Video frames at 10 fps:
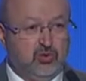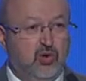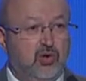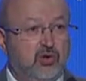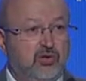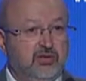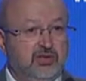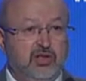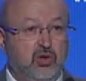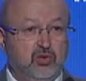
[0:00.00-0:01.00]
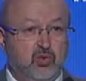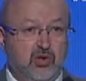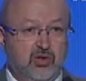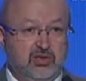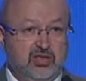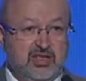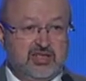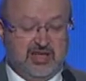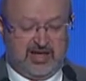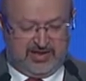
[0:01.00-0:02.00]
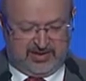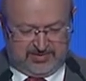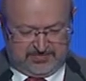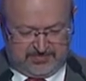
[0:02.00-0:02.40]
world is dying.